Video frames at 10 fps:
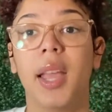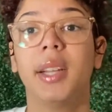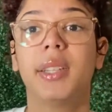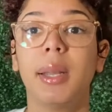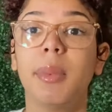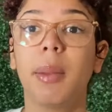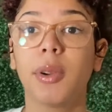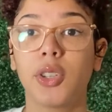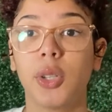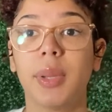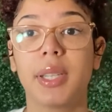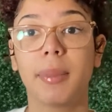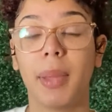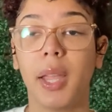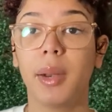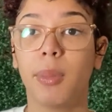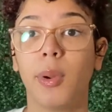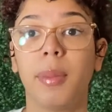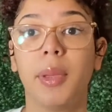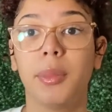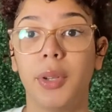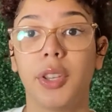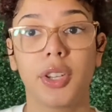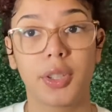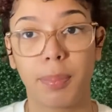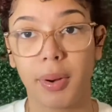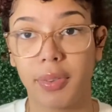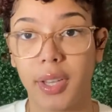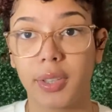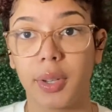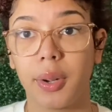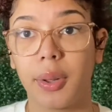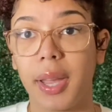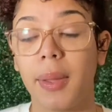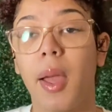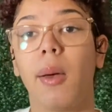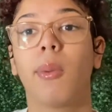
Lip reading: Tip number 2 is to make an appointment with your professor, okay?